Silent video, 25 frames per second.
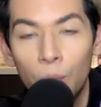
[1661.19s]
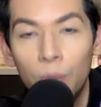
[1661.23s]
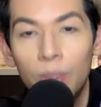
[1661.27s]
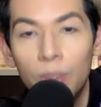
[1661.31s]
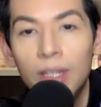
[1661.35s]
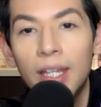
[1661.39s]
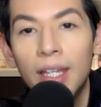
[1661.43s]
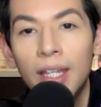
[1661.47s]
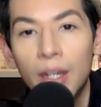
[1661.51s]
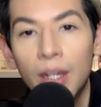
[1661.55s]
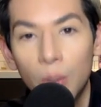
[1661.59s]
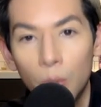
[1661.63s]
with
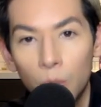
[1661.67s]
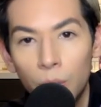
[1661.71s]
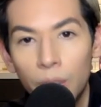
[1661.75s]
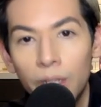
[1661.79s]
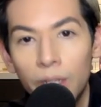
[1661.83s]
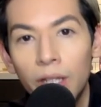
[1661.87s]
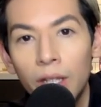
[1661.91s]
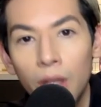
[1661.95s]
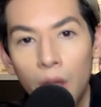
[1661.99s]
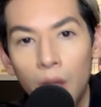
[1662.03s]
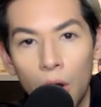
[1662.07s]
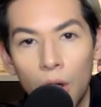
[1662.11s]
like a
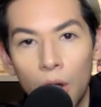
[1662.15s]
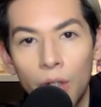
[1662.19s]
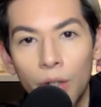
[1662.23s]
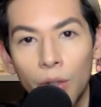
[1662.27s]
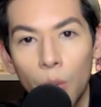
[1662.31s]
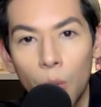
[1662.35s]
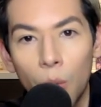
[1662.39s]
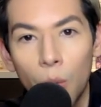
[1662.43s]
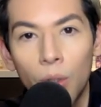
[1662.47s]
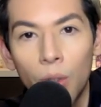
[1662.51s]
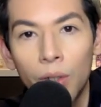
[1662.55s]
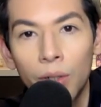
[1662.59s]
real
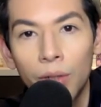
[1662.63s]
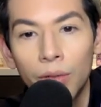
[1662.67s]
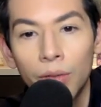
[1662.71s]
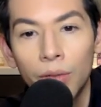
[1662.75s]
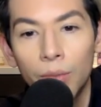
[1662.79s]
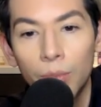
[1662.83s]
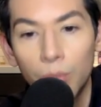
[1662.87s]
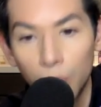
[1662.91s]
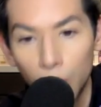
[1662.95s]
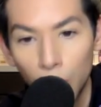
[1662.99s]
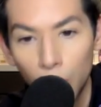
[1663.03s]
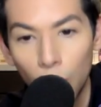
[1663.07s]
hardcore
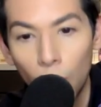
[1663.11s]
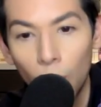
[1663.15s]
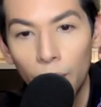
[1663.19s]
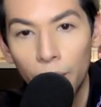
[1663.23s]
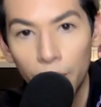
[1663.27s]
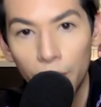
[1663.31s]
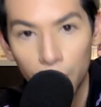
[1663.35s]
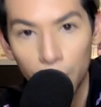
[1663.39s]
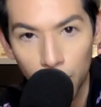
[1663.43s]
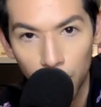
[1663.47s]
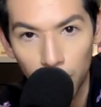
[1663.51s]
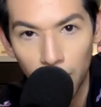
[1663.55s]

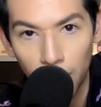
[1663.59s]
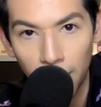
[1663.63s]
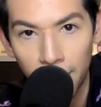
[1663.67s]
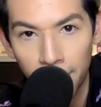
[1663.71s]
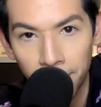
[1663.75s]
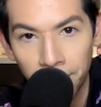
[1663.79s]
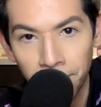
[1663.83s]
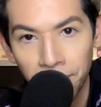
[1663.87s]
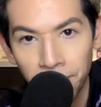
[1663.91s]
lawyer career.